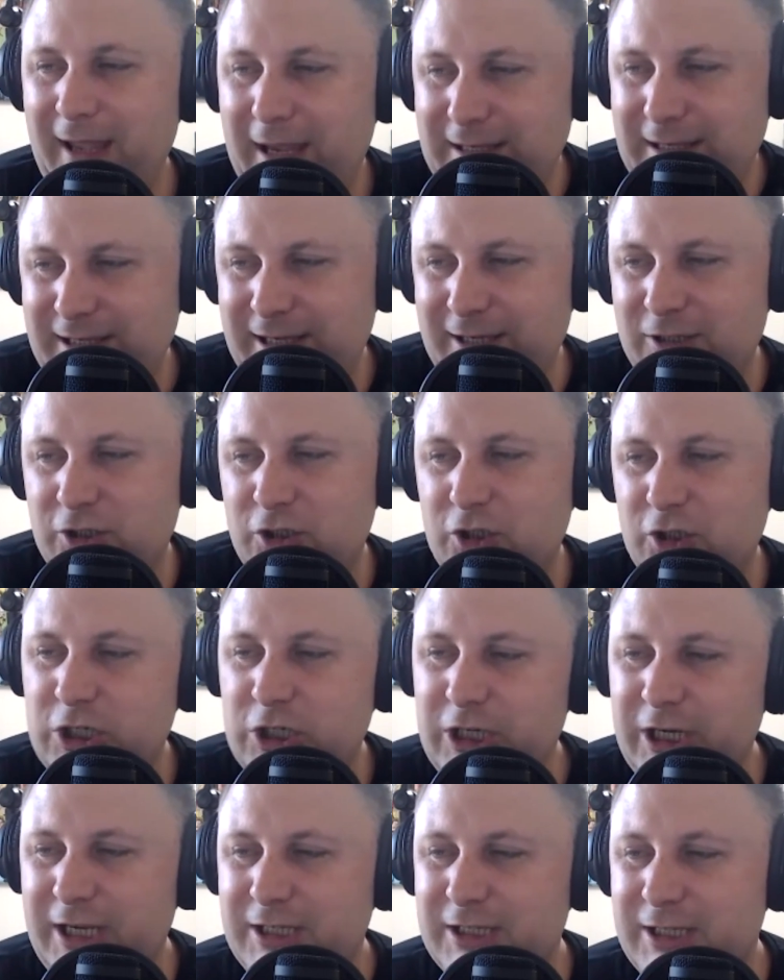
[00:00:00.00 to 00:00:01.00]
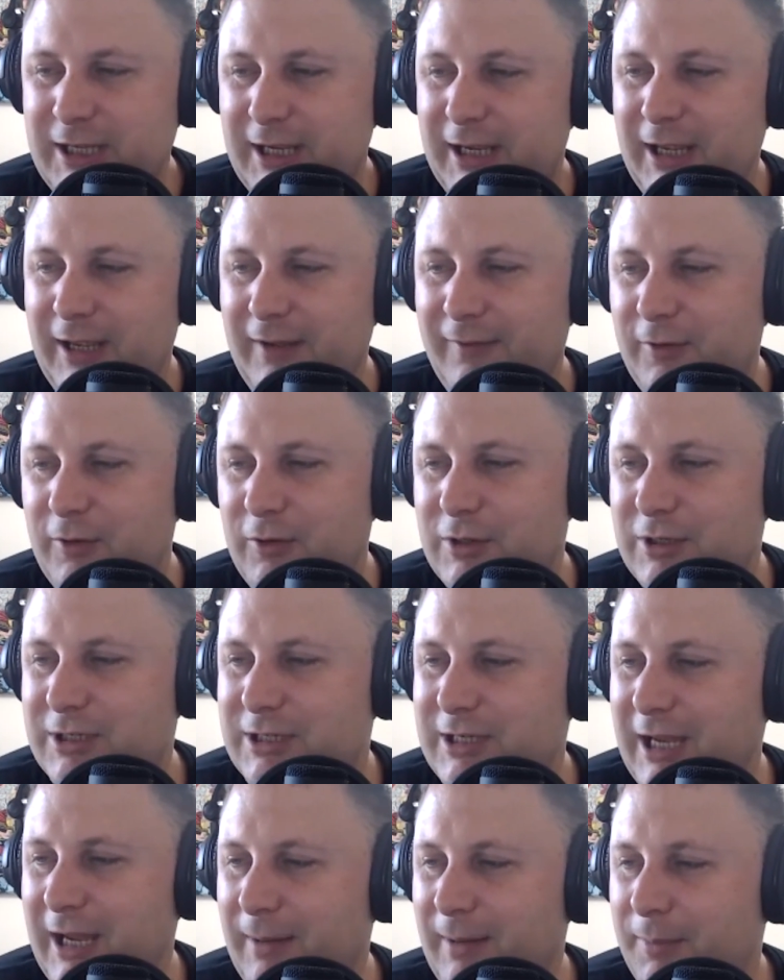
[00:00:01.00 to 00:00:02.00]
Is it cheating if you
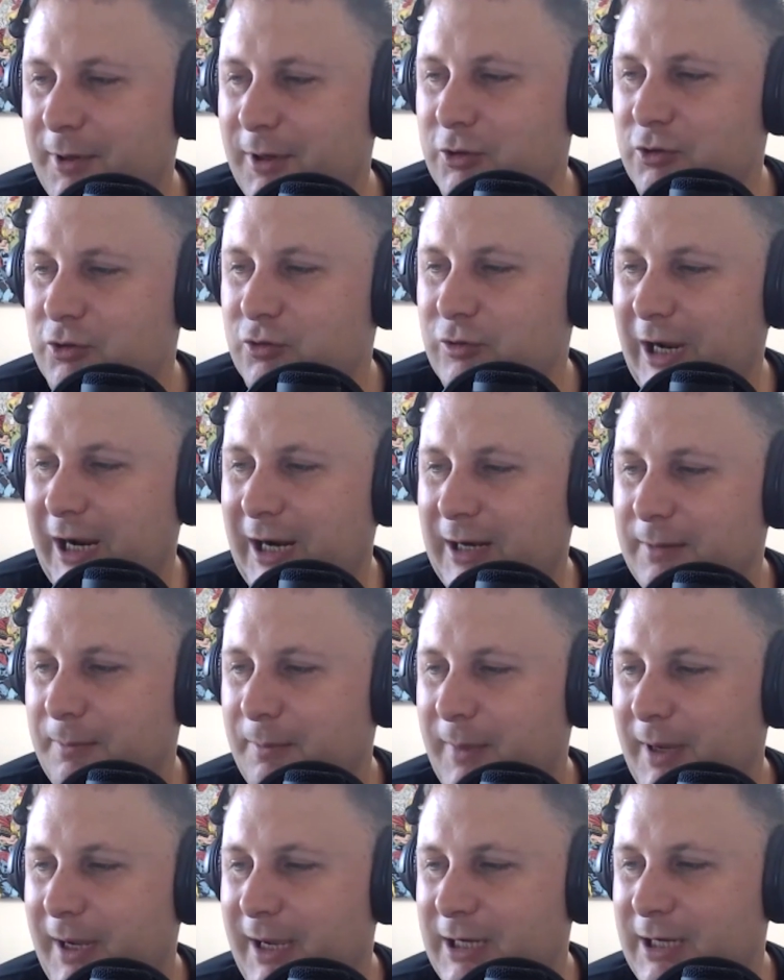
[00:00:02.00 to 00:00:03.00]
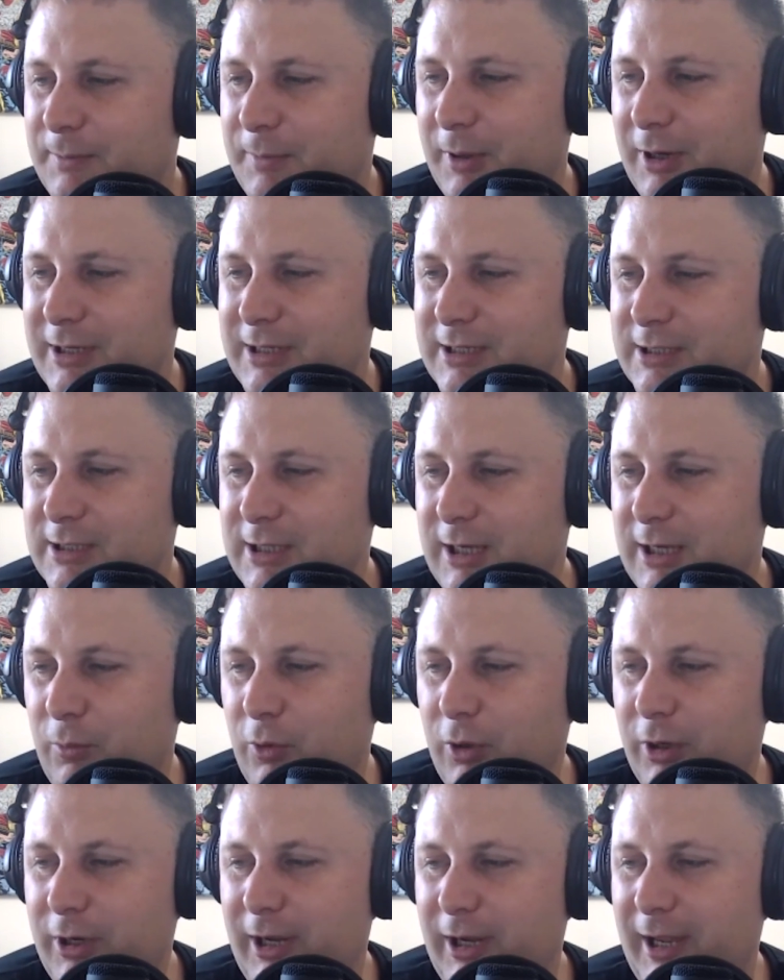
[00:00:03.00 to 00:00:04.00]
sample a track made by
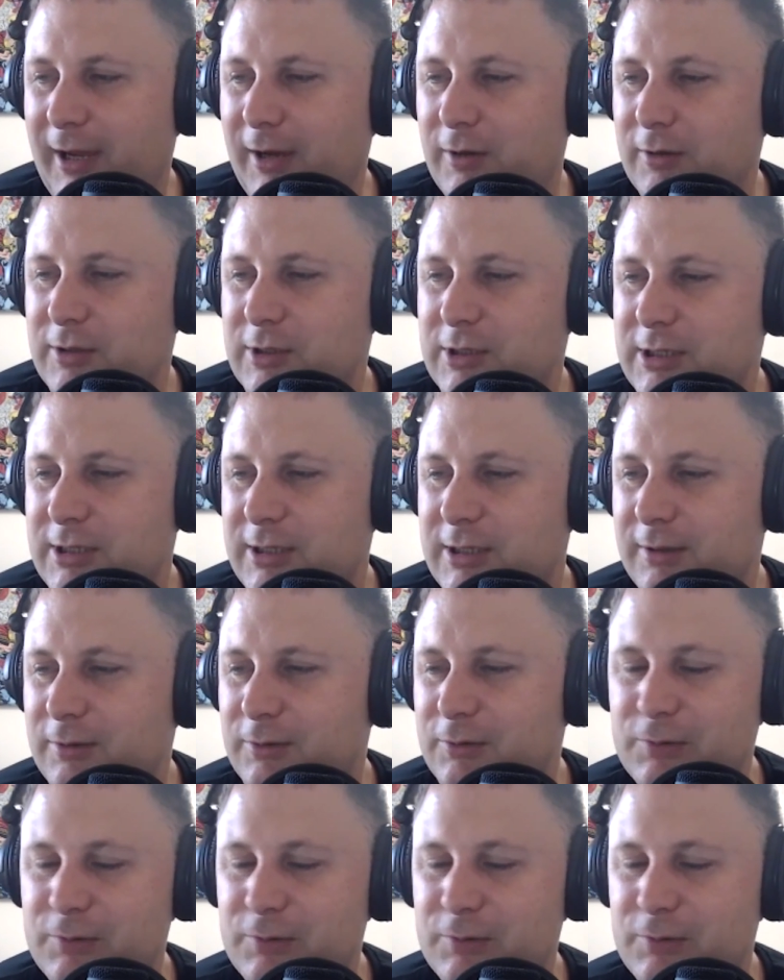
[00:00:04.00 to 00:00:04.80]
someone else?